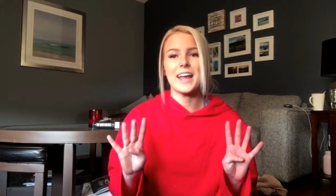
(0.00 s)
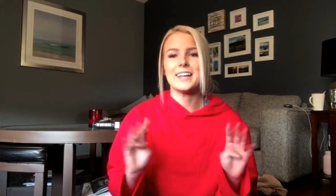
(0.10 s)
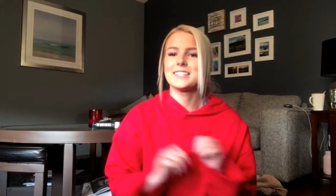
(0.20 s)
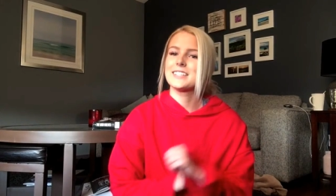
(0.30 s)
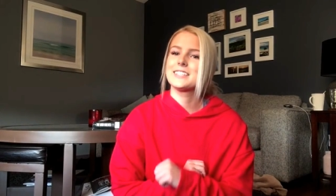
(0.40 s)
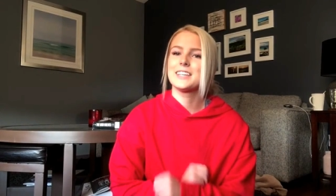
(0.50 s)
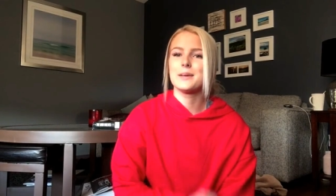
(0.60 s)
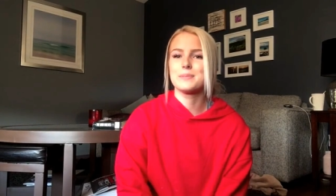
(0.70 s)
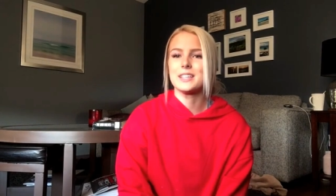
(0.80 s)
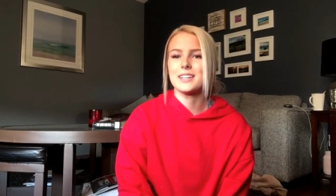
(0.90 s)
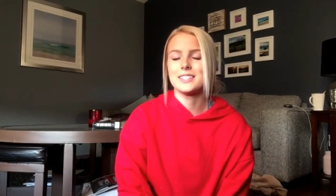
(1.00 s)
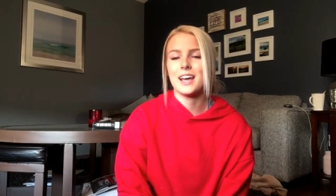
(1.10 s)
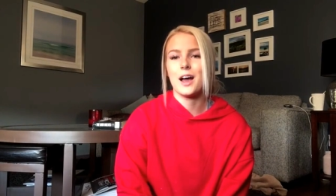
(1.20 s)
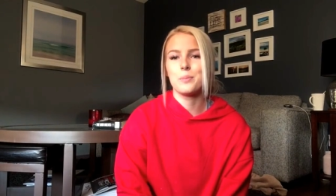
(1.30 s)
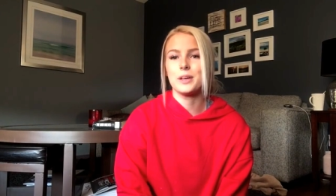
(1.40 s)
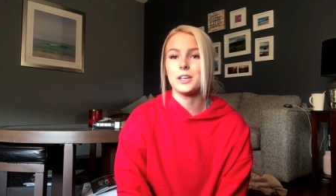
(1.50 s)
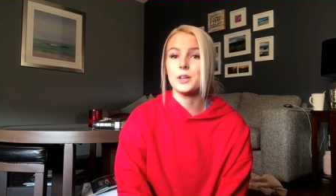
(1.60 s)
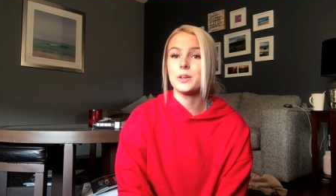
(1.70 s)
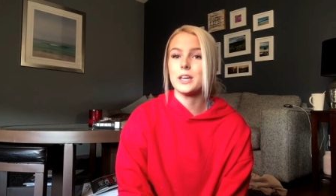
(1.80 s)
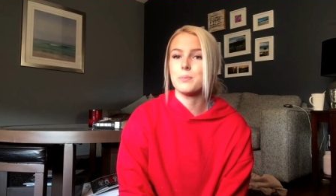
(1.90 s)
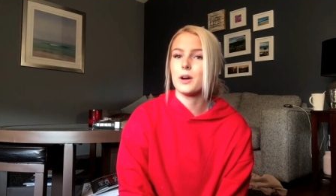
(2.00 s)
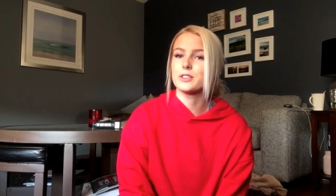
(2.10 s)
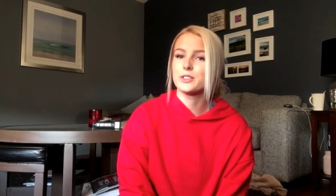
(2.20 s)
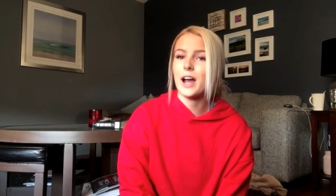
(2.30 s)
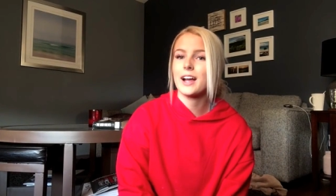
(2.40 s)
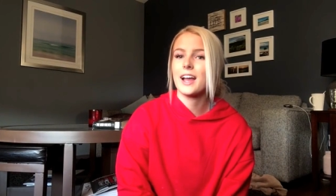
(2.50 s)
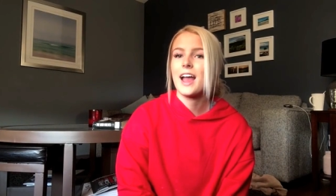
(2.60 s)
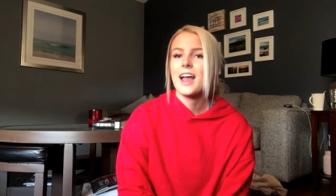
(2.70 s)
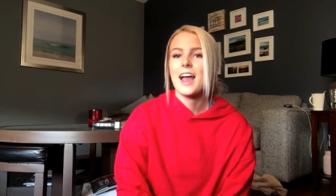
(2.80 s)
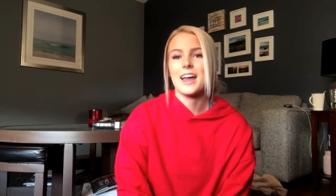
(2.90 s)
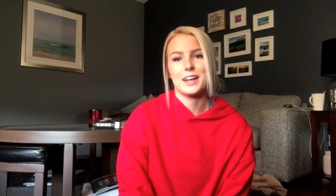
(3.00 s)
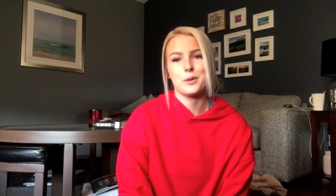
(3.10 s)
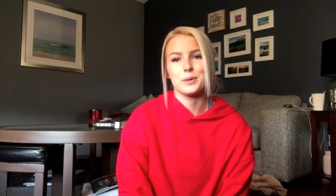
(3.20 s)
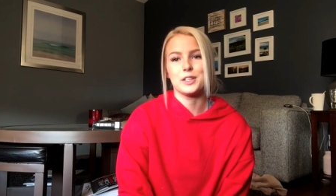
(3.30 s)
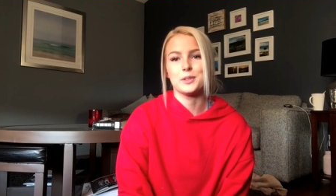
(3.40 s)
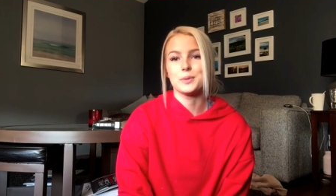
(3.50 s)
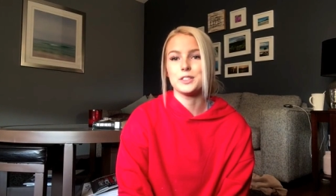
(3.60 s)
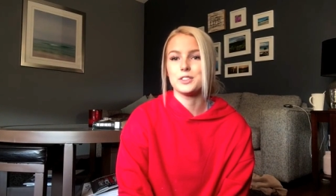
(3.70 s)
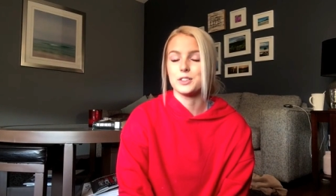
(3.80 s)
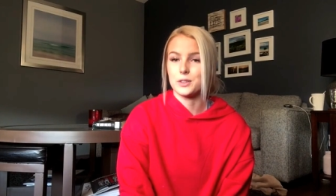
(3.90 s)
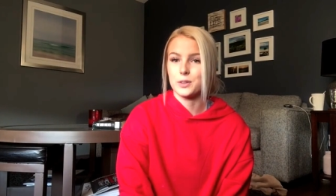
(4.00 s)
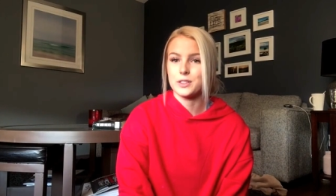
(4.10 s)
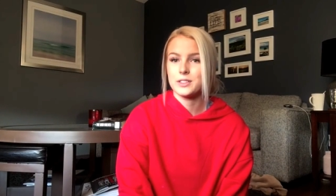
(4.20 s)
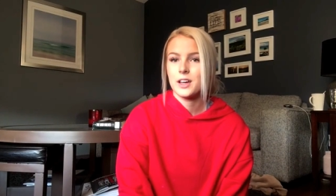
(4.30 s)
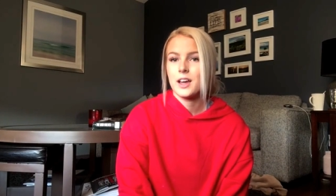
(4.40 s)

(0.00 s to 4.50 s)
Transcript: 8 tips to helping you keep on track and helping you reach your goals.